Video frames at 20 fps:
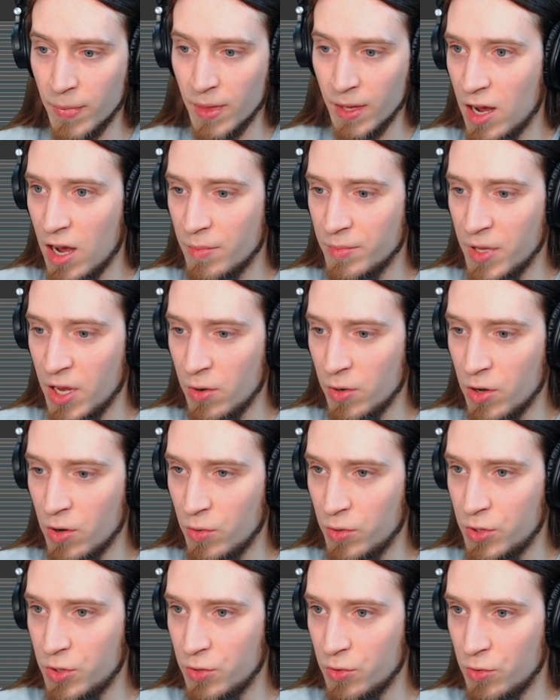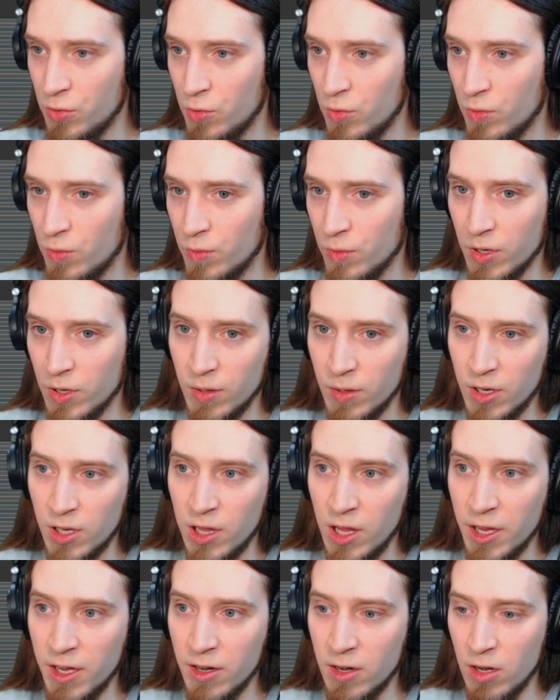I'm now going to
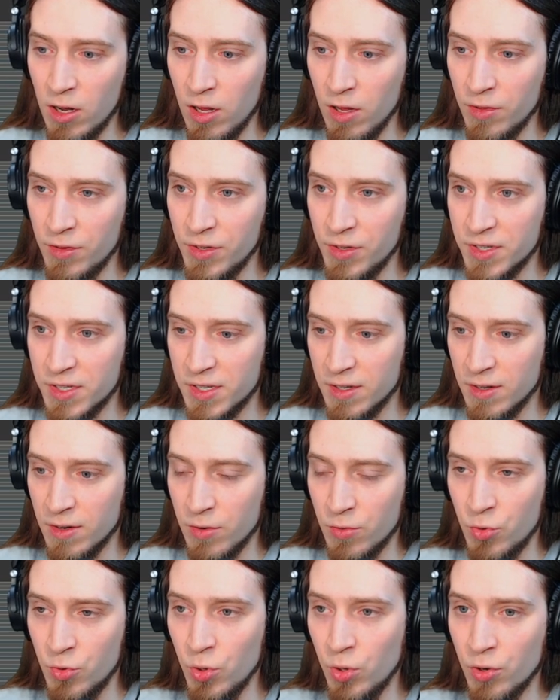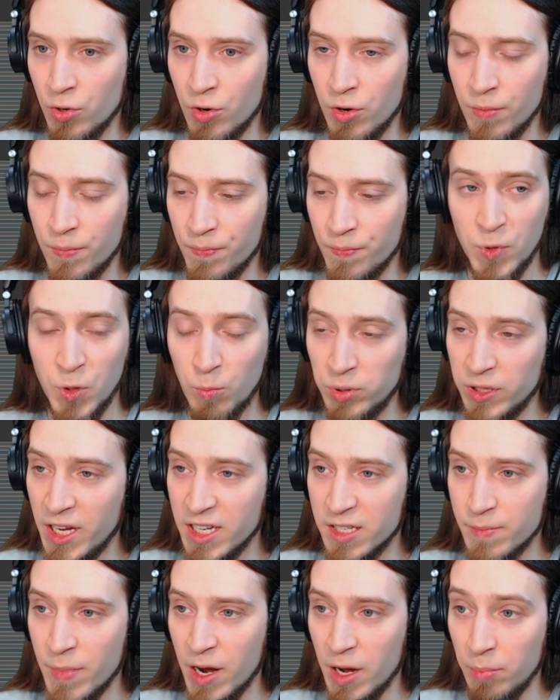click on this ruler to
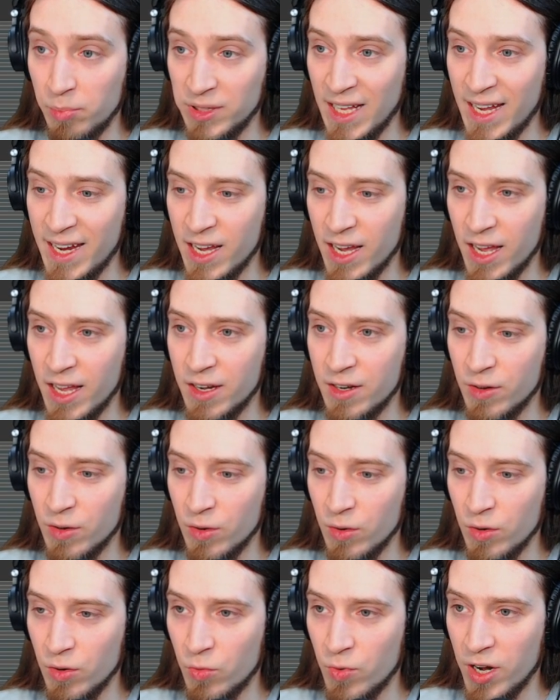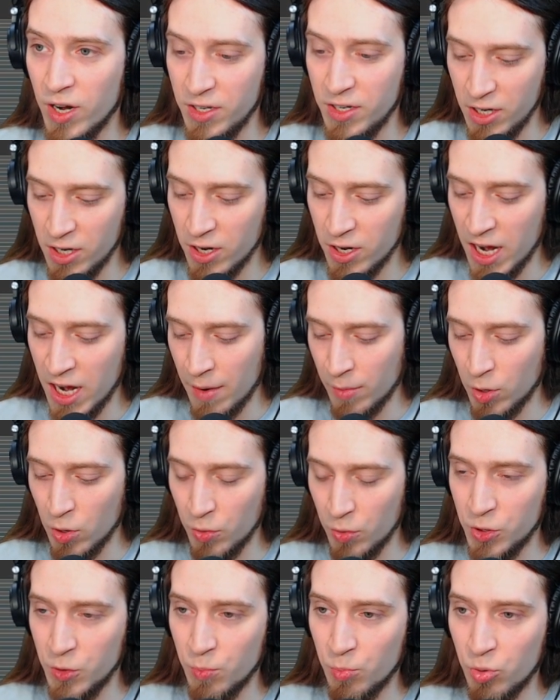place my playhead right here, and I'm
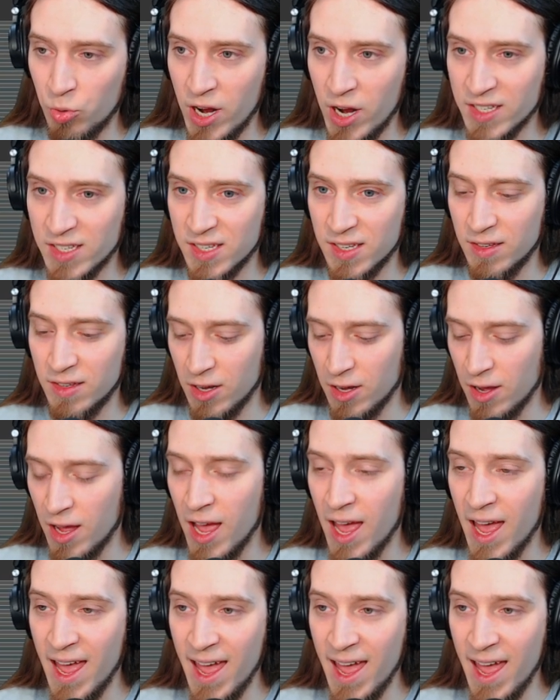going to press the